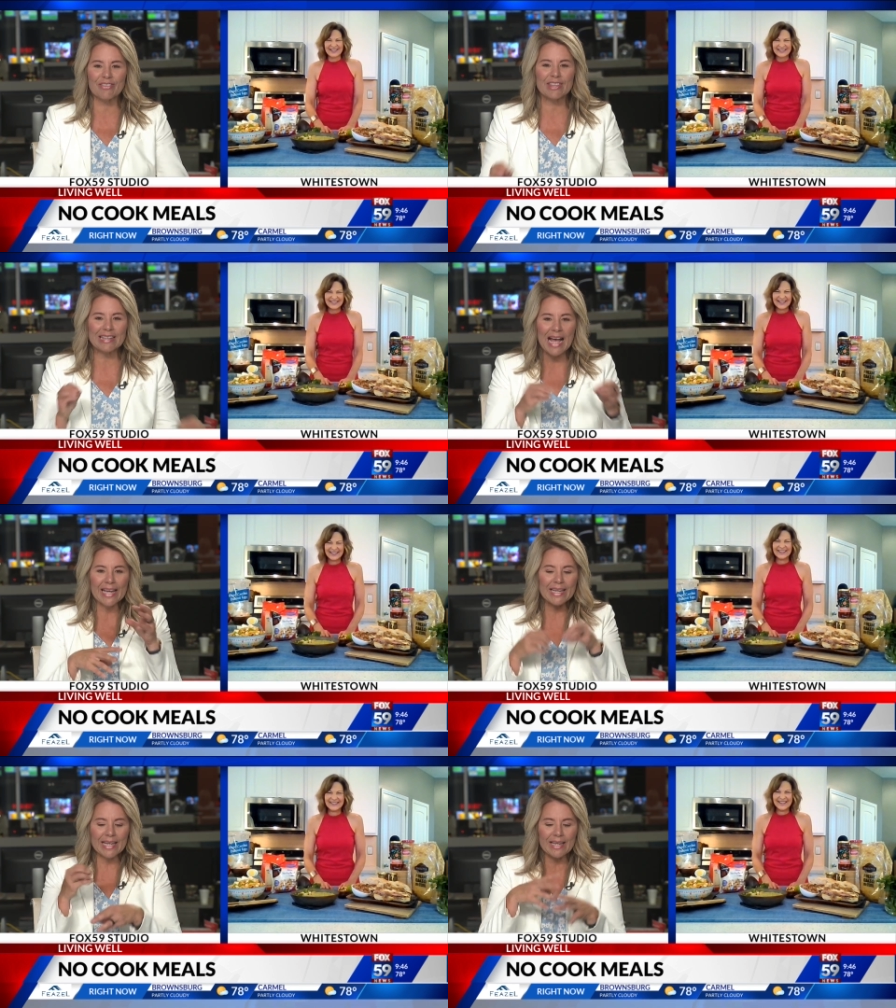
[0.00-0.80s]
and
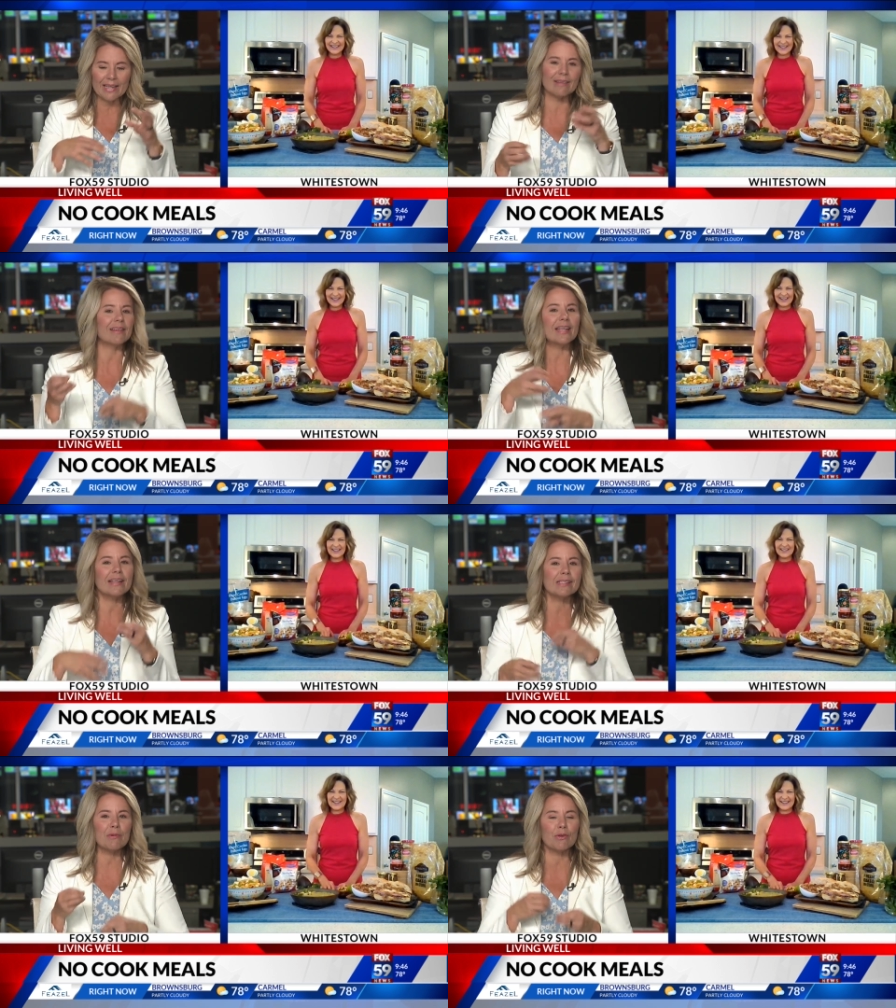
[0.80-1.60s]
hiding and
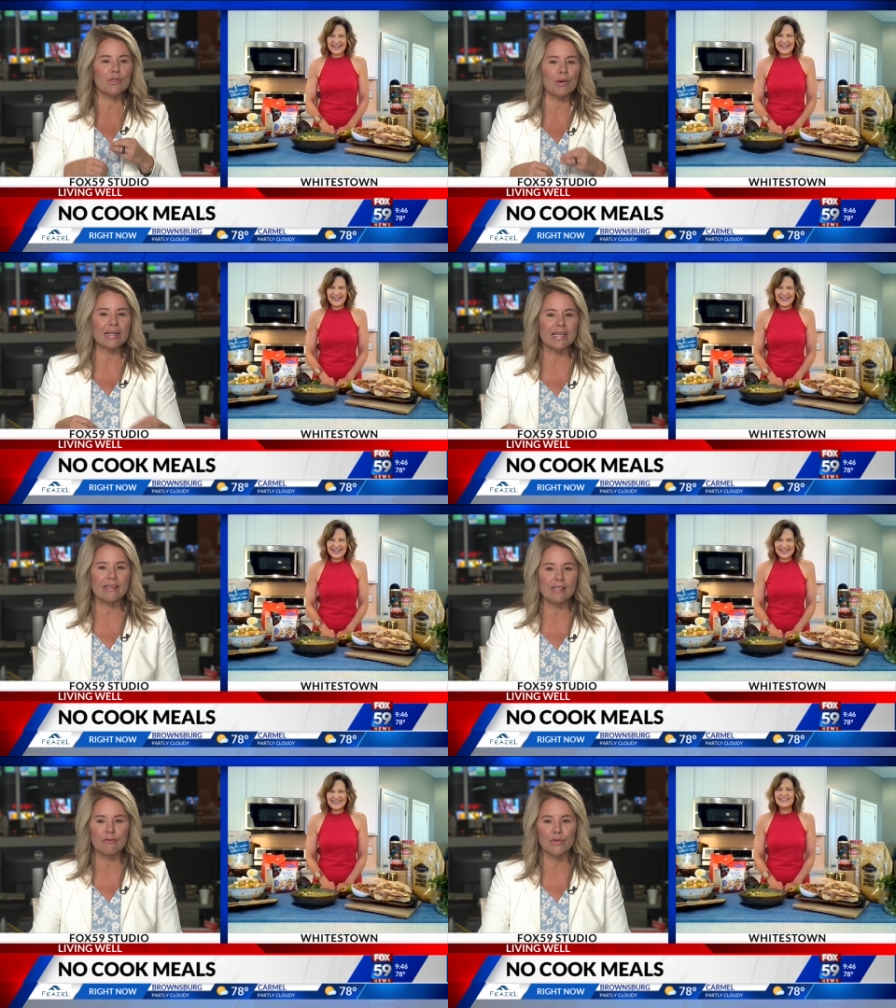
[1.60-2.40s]
getting some of those great
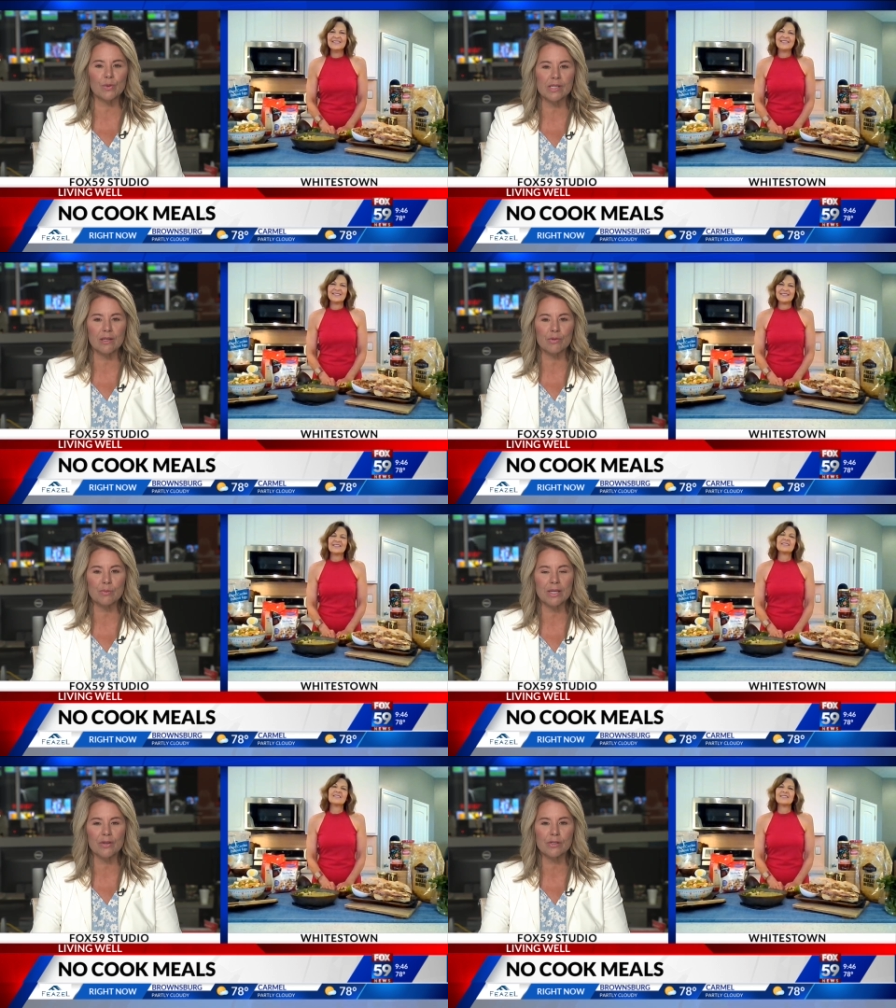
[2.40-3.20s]
tasting foods and
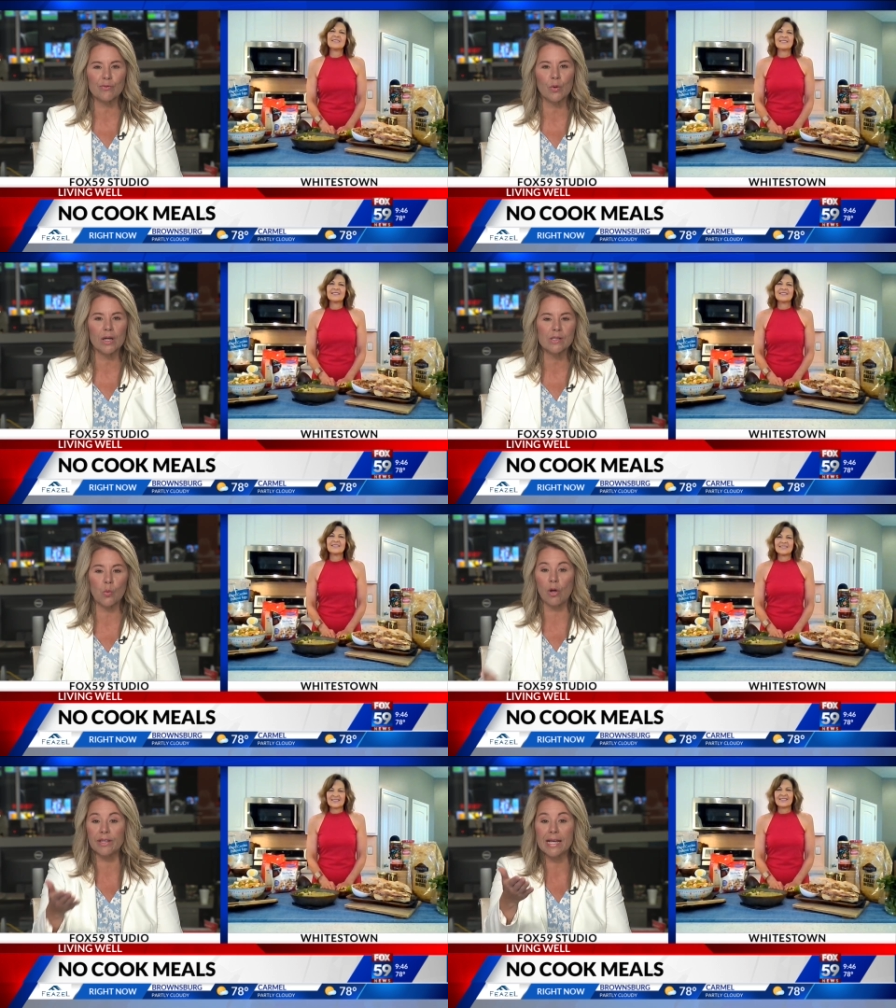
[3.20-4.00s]
those meals for
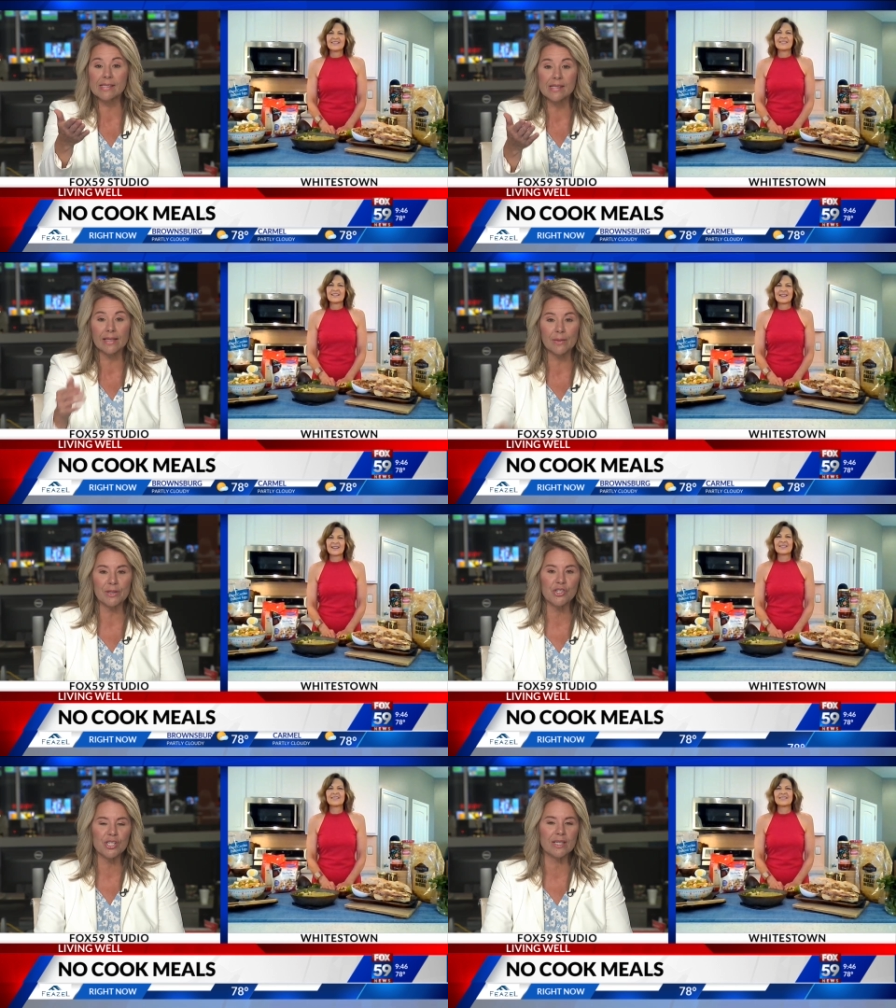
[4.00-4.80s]
us. Walnuts, like you
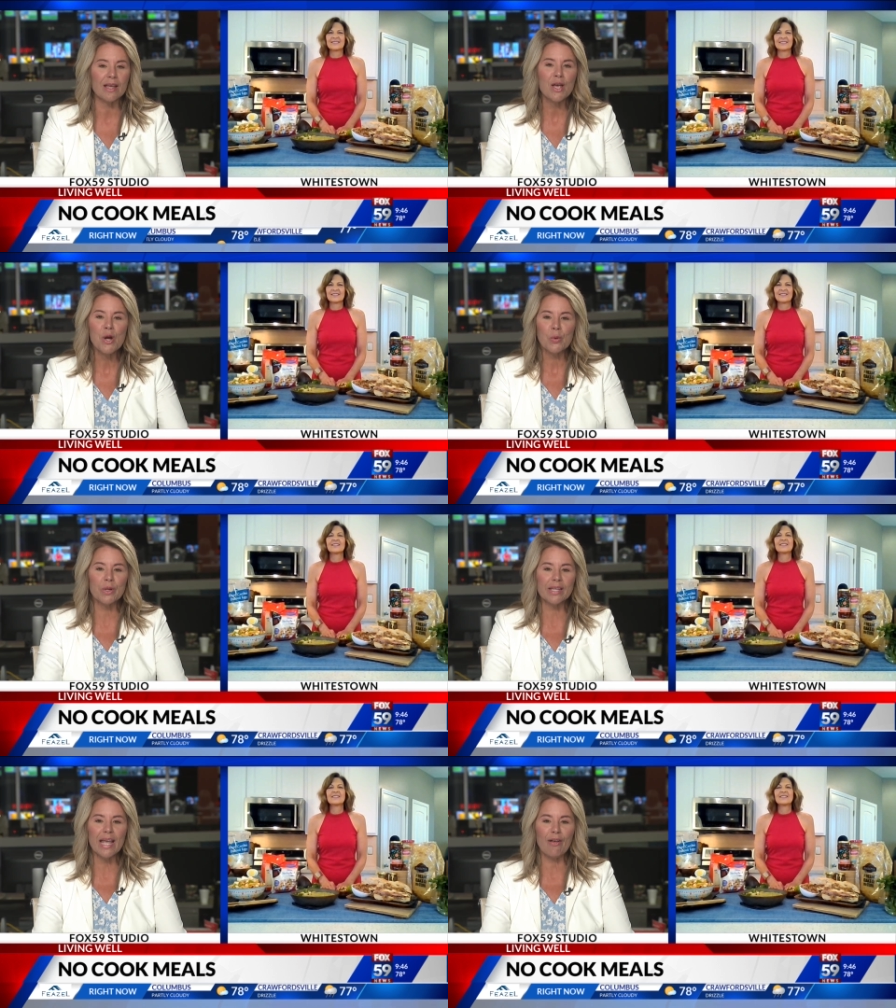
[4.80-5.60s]
mentioned,
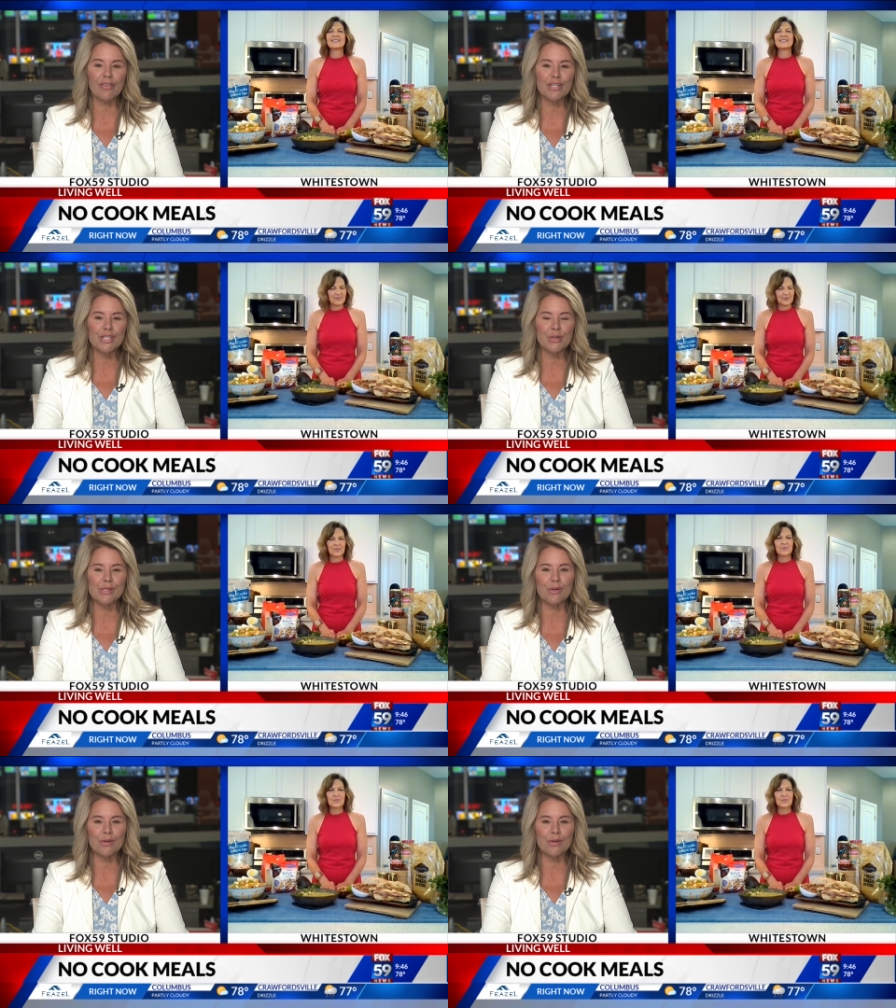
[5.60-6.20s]
really healthy yeah. too.